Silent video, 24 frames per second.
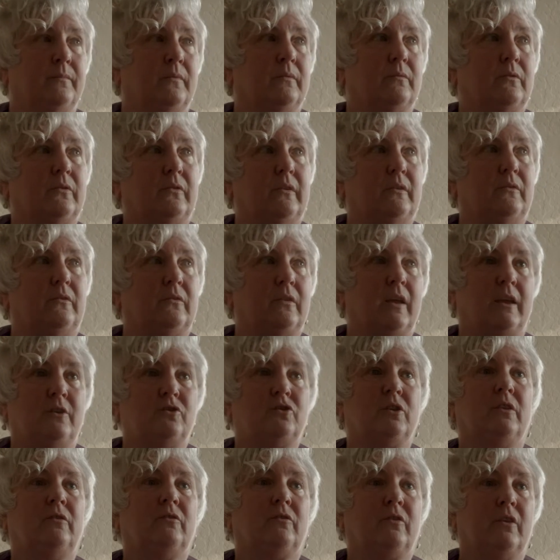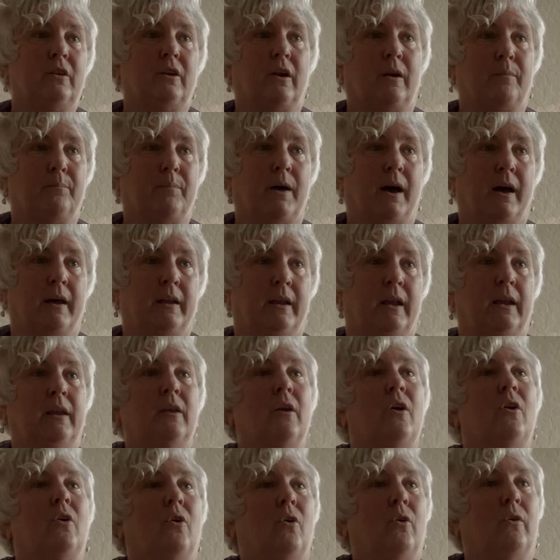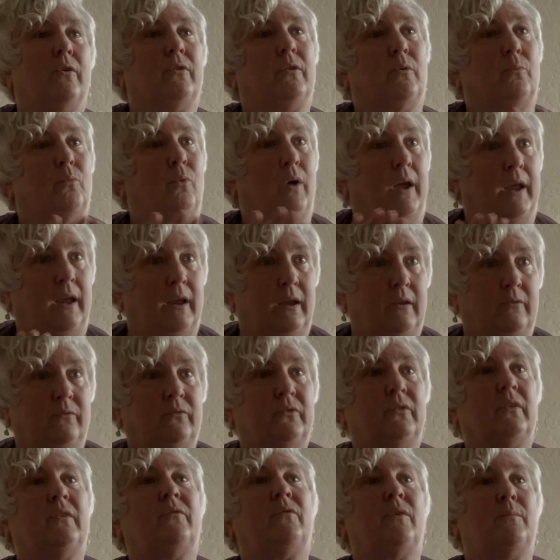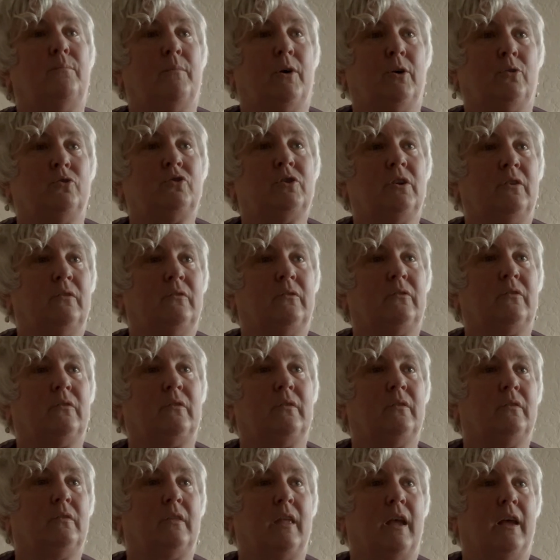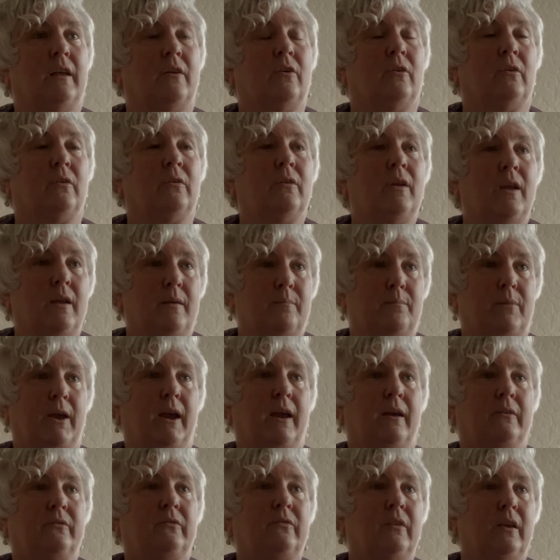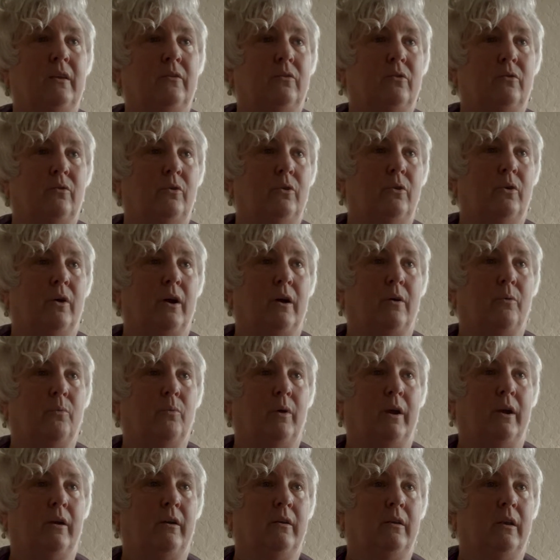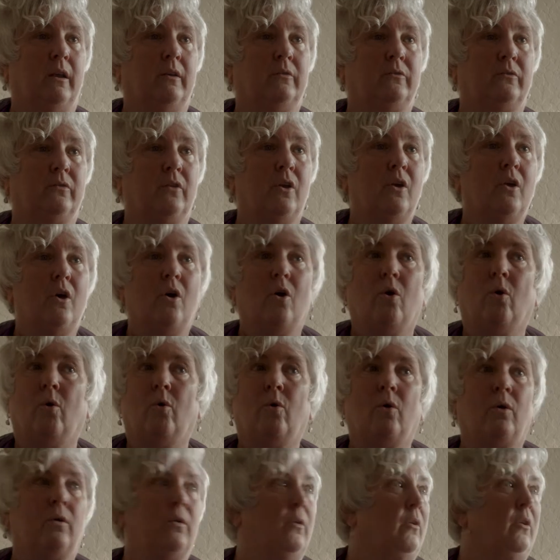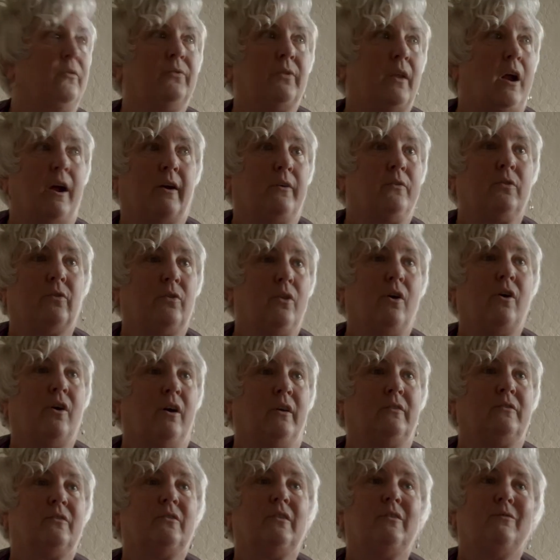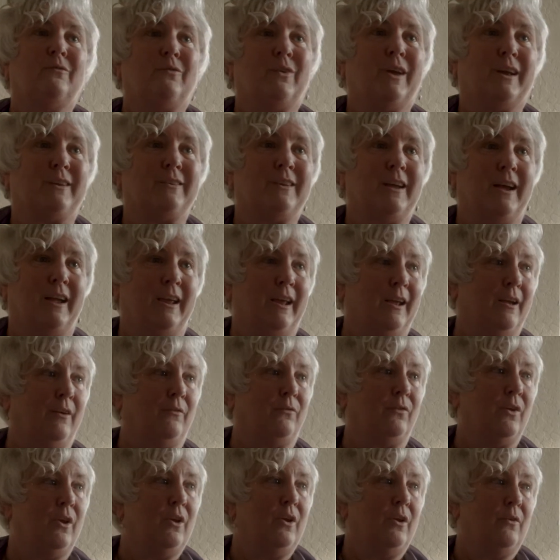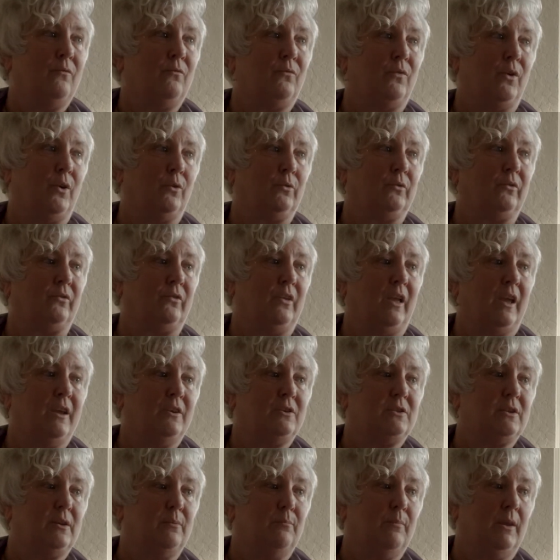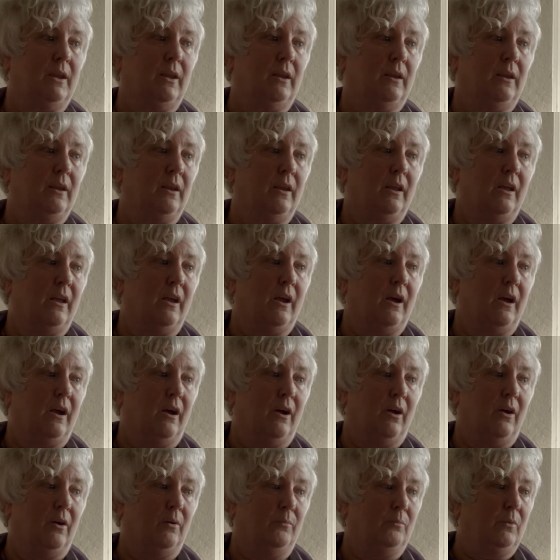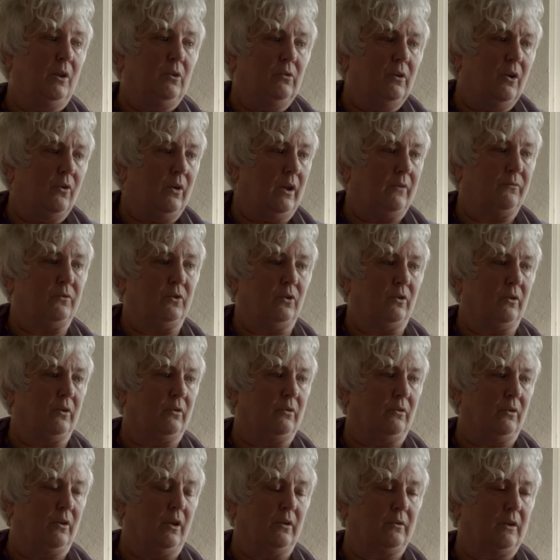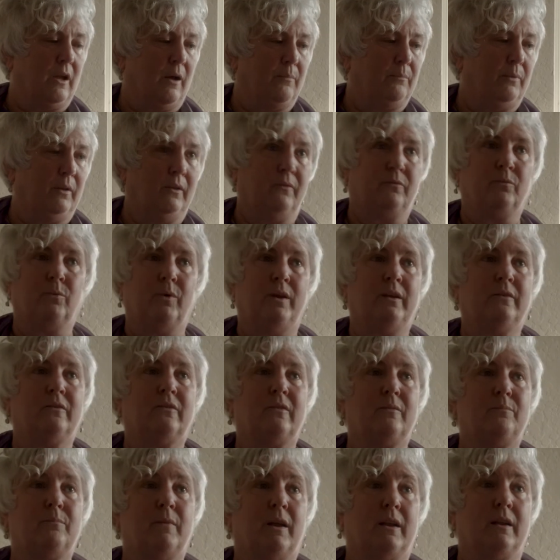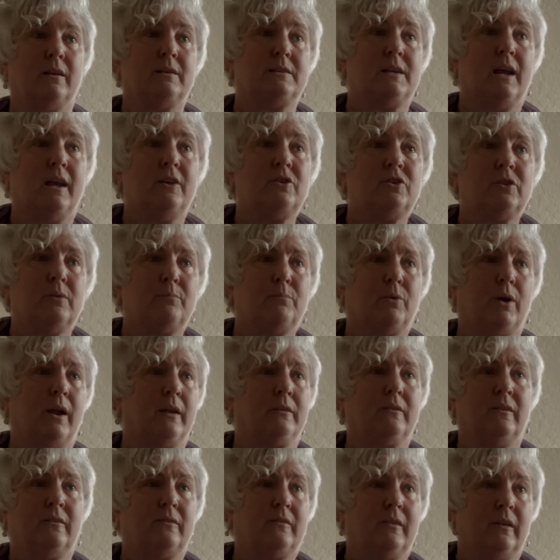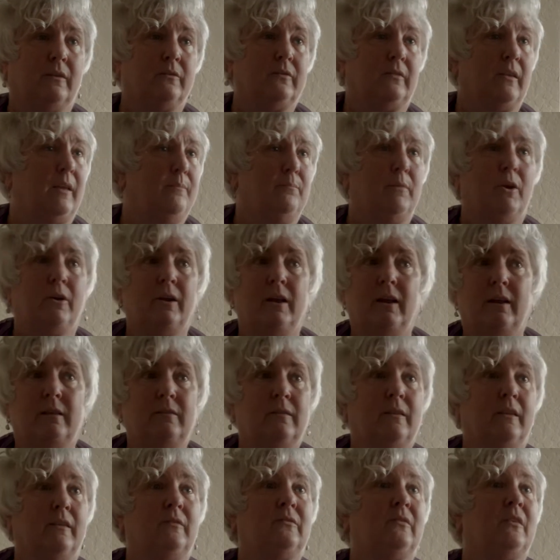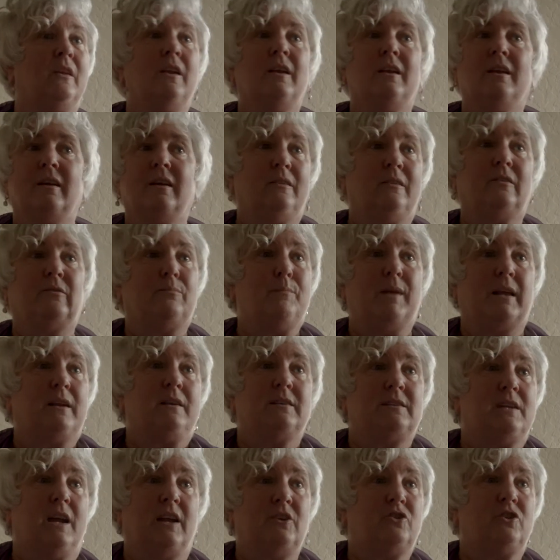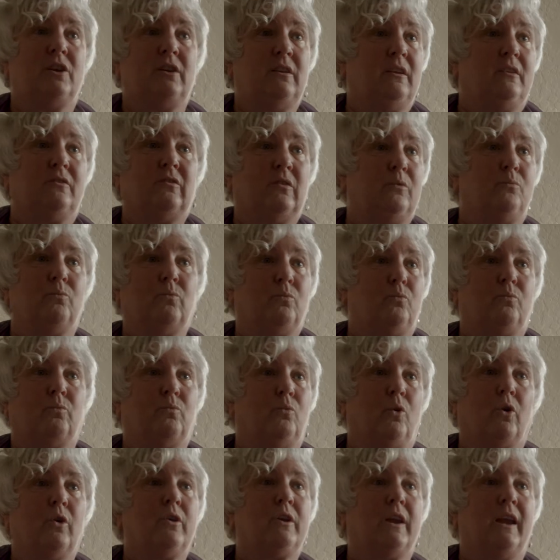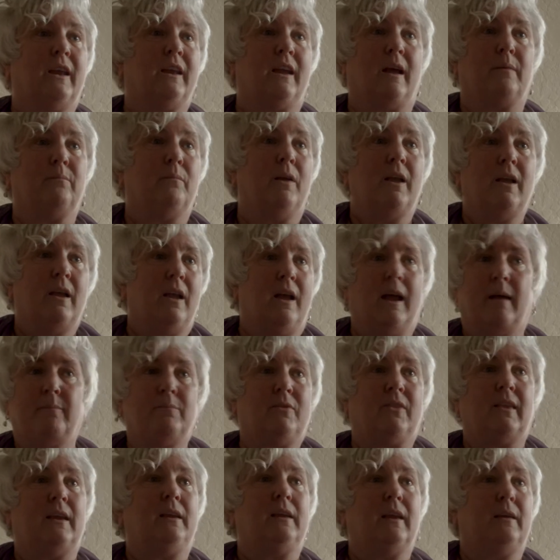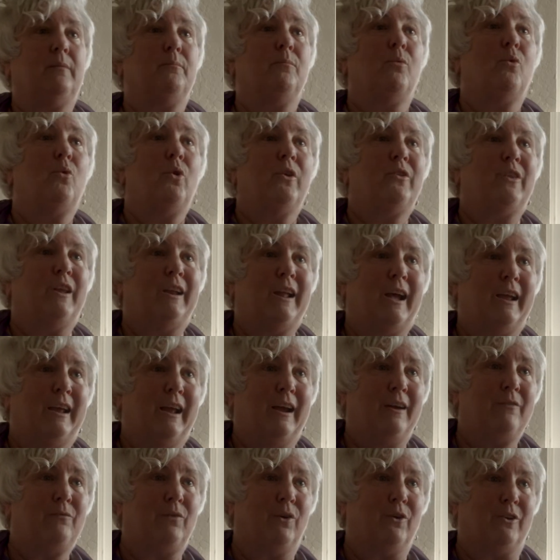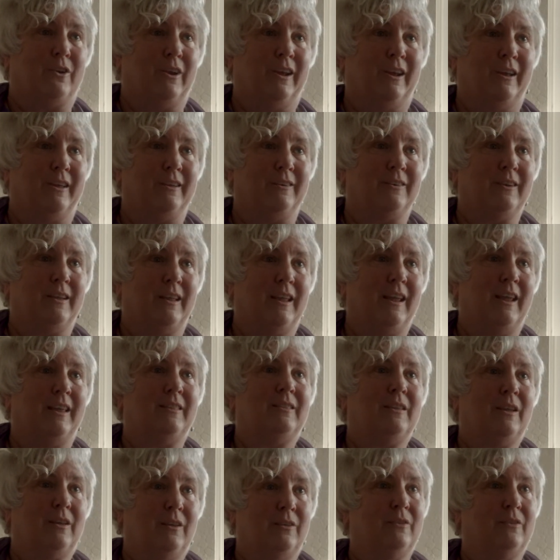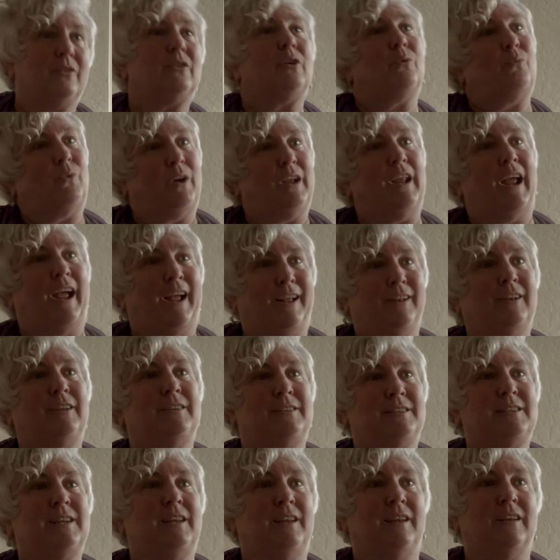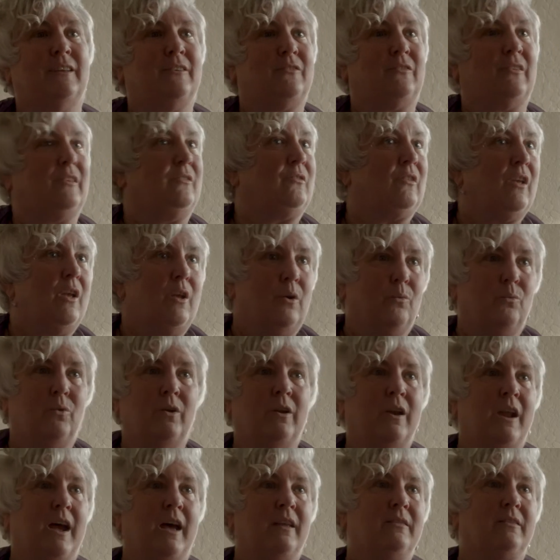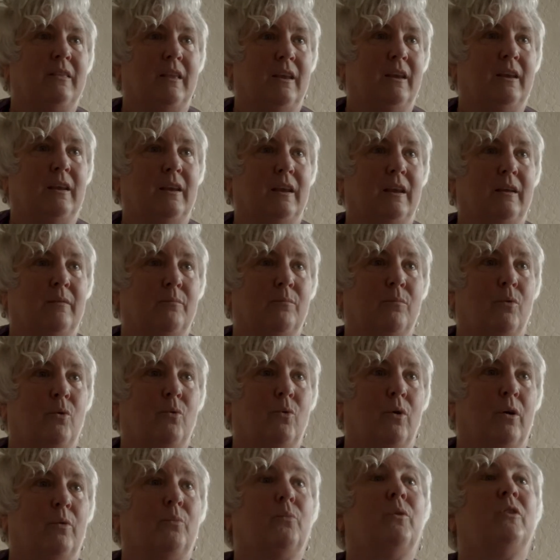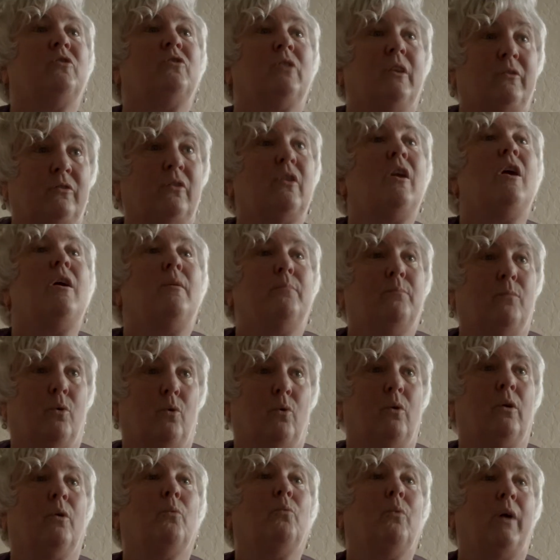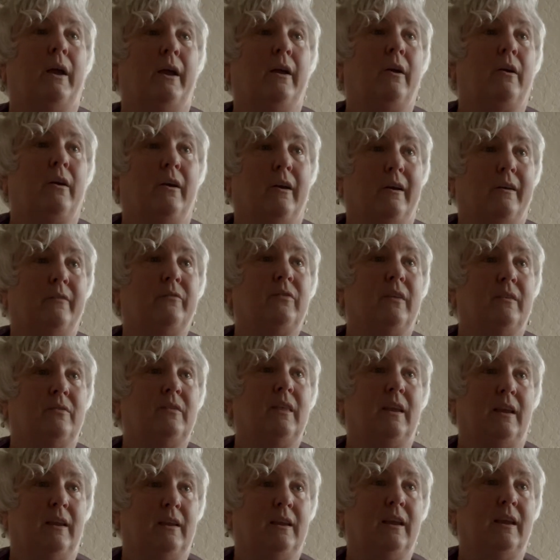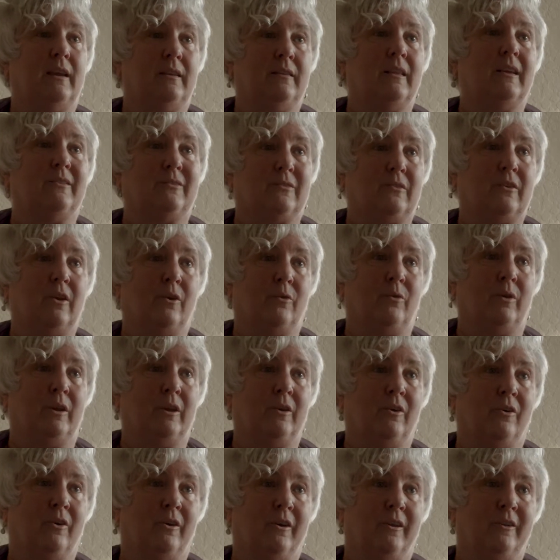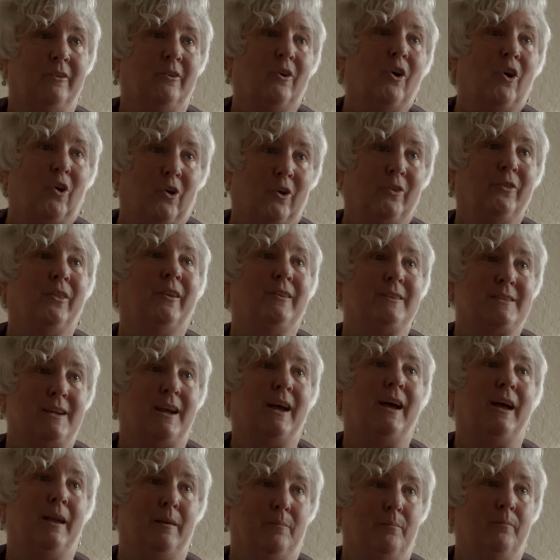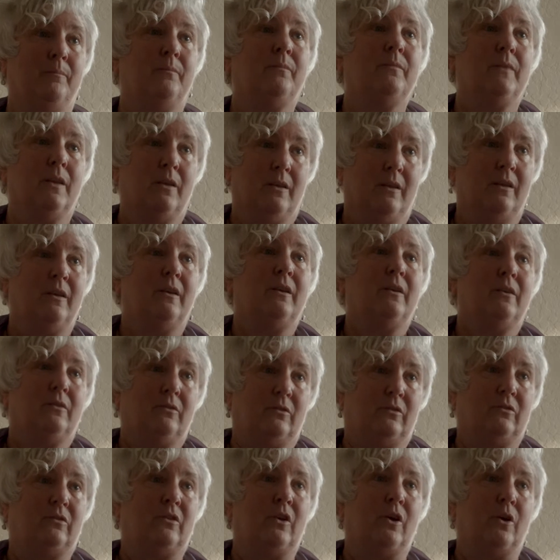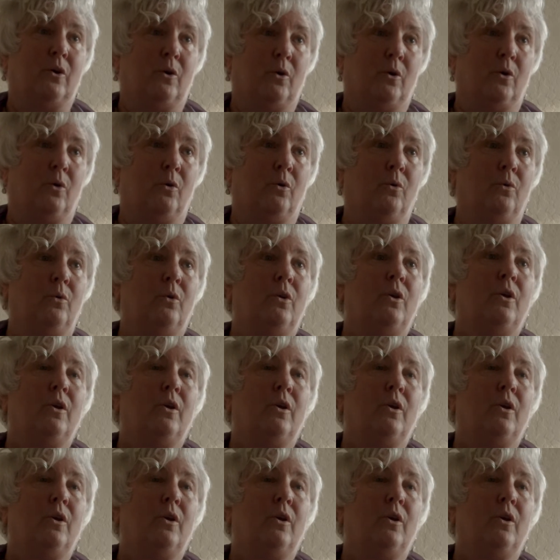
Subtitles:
sensations in our body, or the waves of emotions that are passing through our awareness, or our thoughts. In fact, I have folks say to me, after a couple of weeks of meditation practice, they'll say, Marianne, this meditation isn't working. I'm thinking more than I ever did. And the reality is we're not thinking more. We're just more aware of the thinking that's going on all the time. So